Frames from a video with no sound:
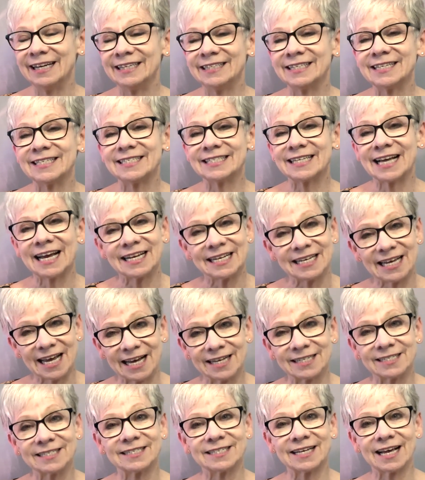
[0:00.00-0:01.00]
to say
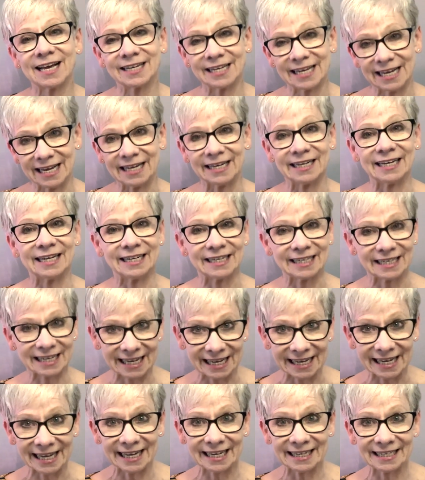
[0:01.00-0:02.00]
yes again and
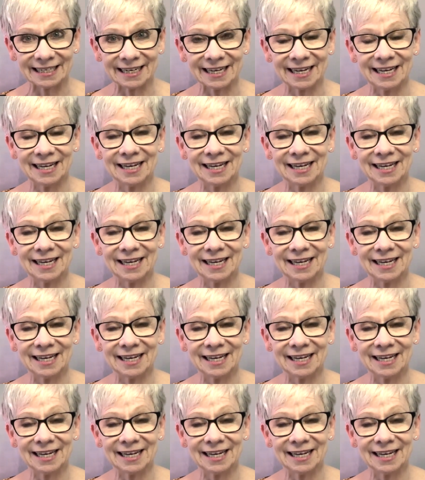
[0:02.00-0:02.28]
again